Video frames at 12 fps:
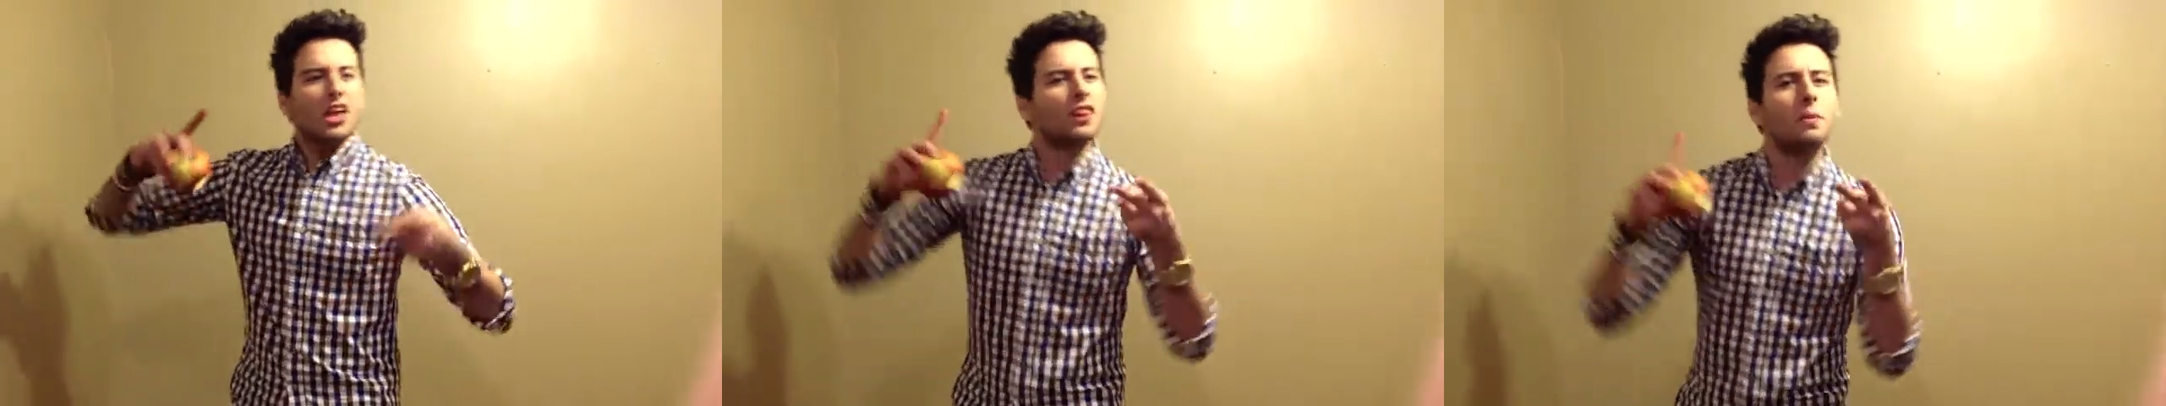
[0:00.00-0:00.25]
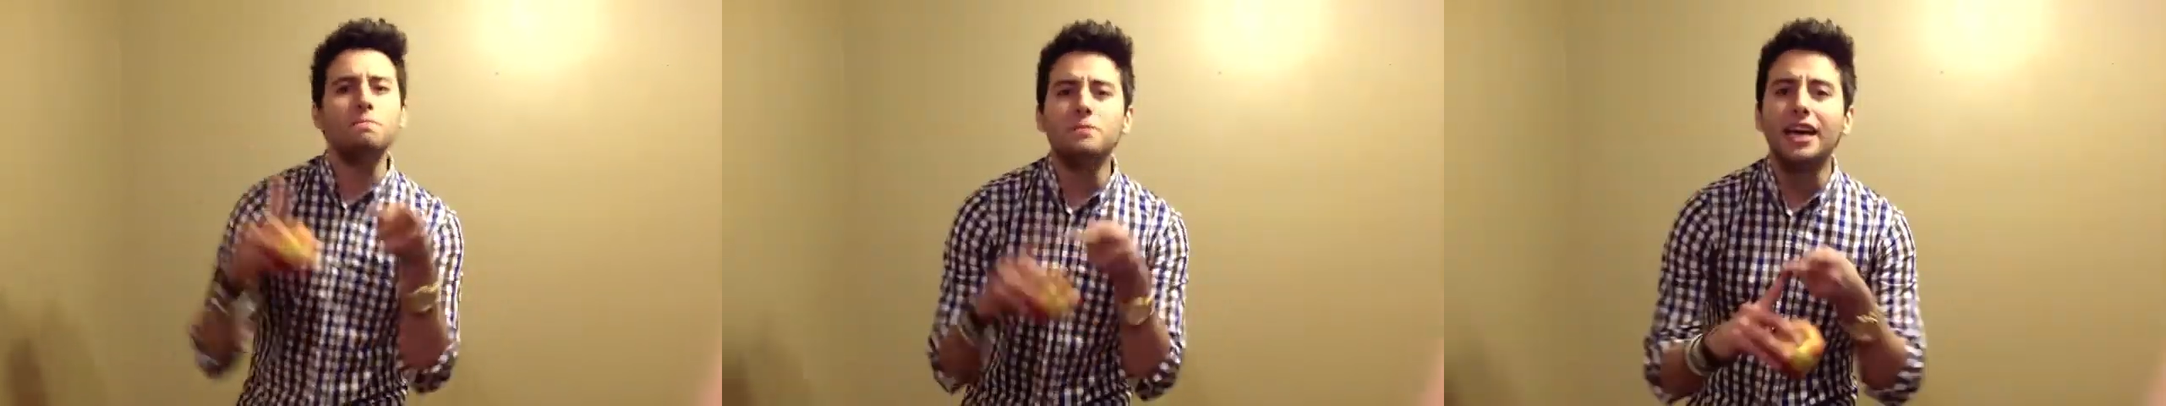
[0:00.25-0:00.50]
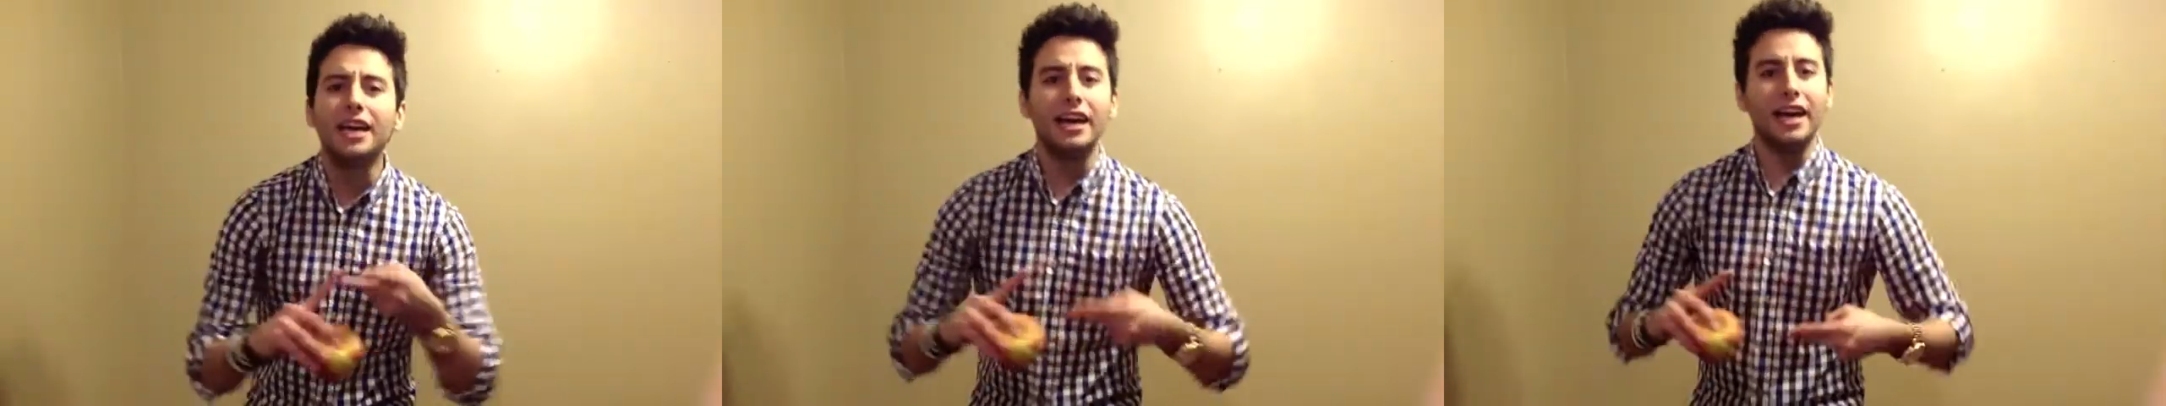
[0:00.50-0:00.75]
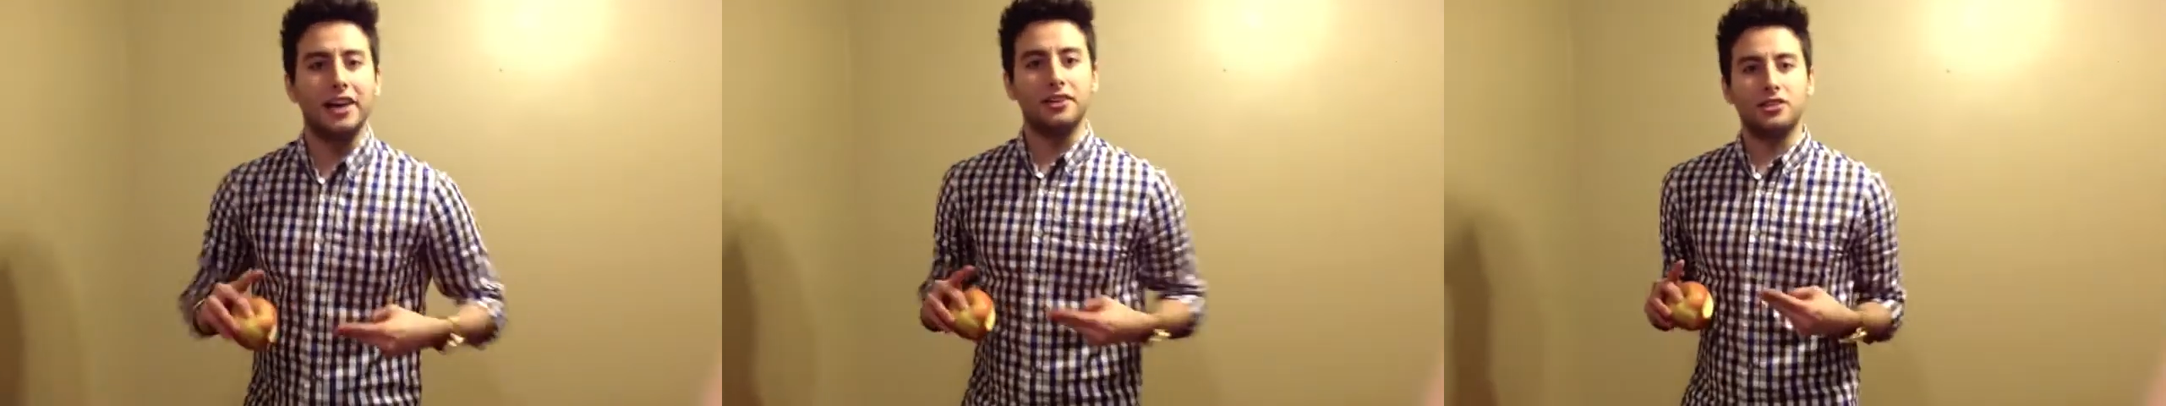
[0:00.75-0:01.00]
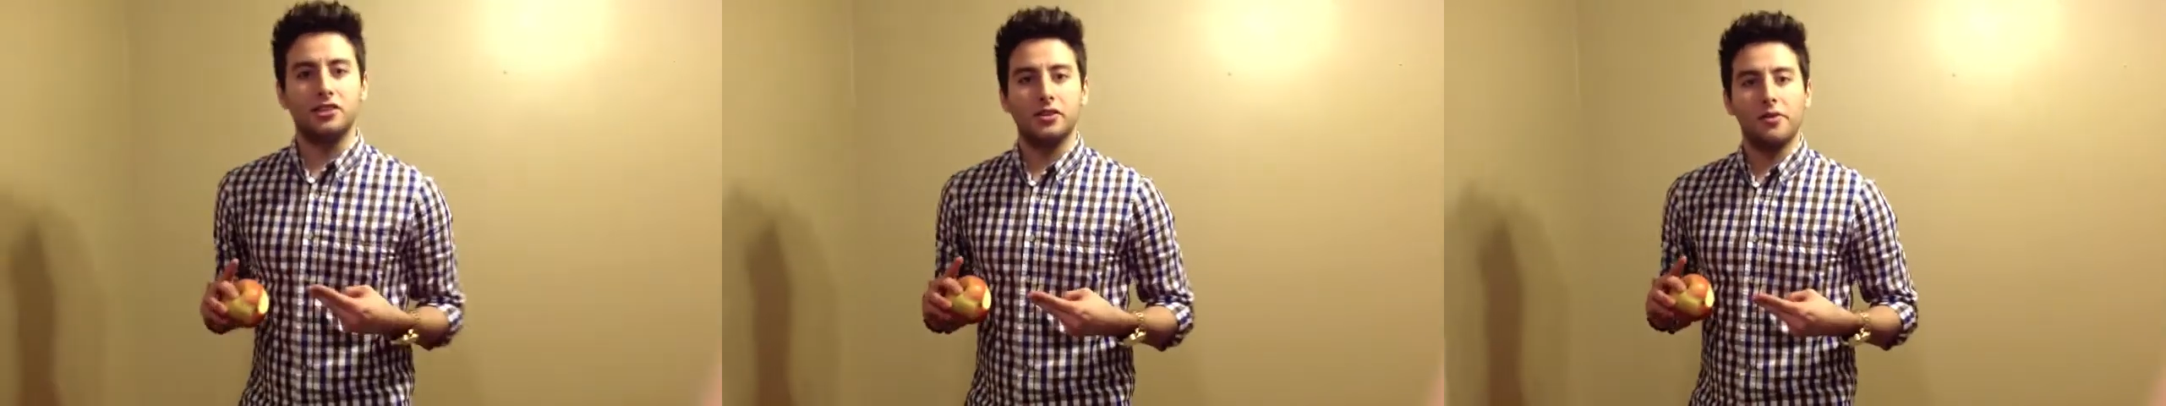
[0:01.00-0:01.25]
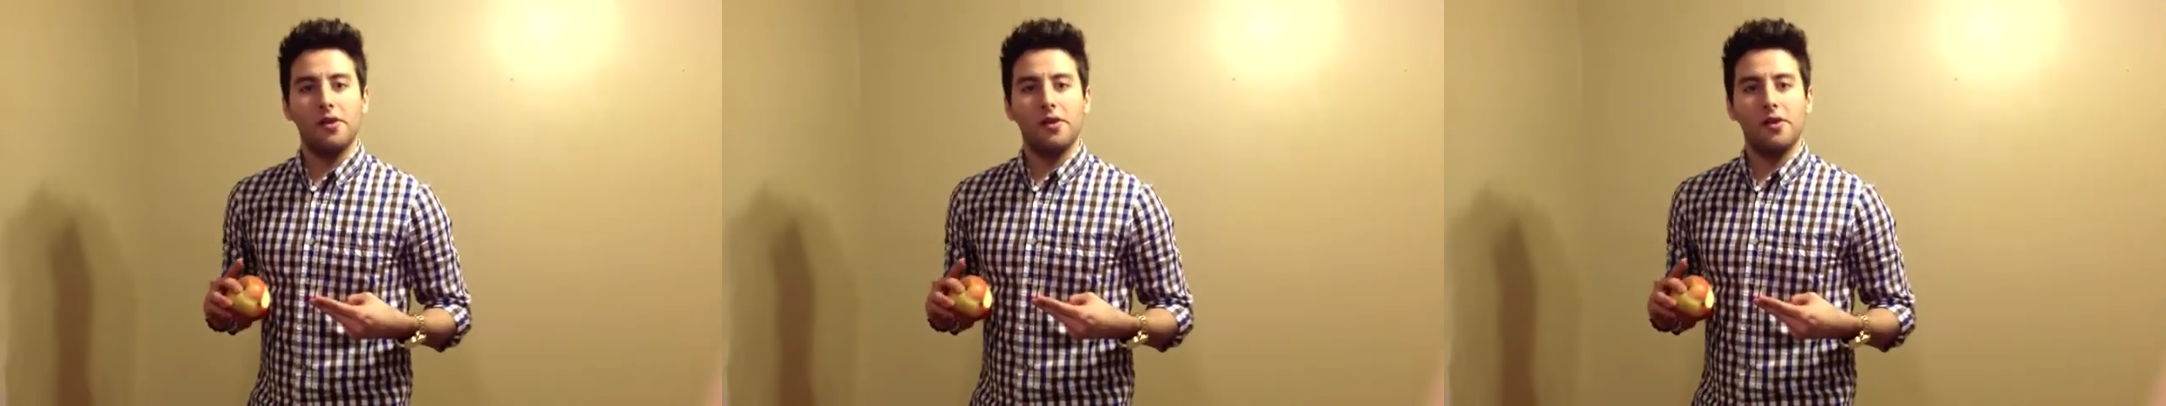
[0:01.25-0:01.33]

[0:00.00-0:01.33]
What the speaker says: the meetings,